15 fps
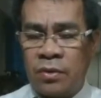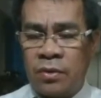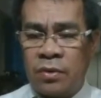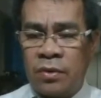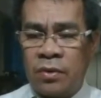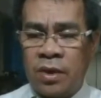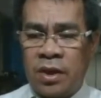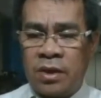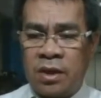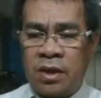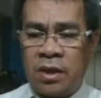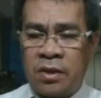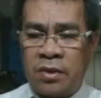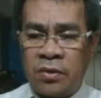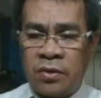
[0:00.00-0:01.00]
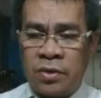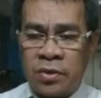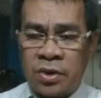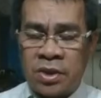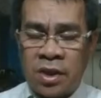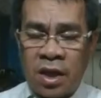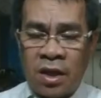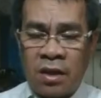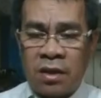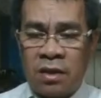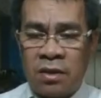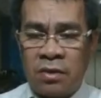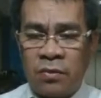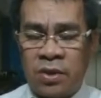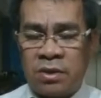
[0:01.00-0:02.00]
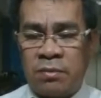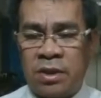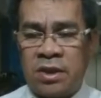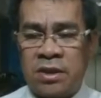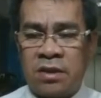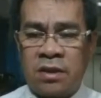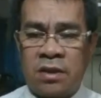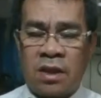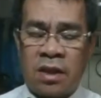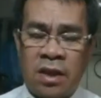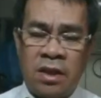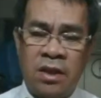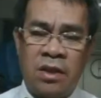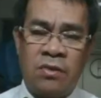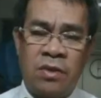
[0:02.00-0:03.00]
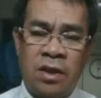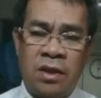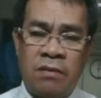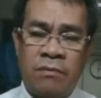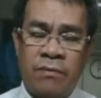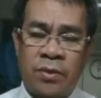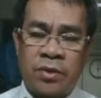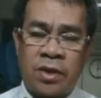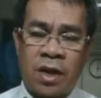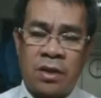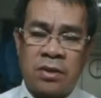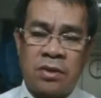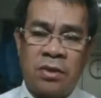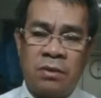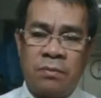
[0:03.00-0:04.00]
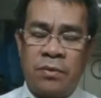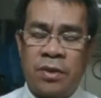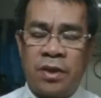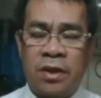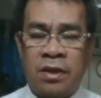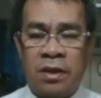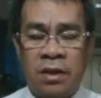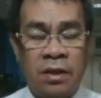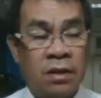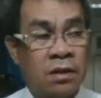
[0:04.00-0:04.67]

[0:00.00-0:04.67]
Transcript: do it in a drawn to scale, which means that again you need protractor for the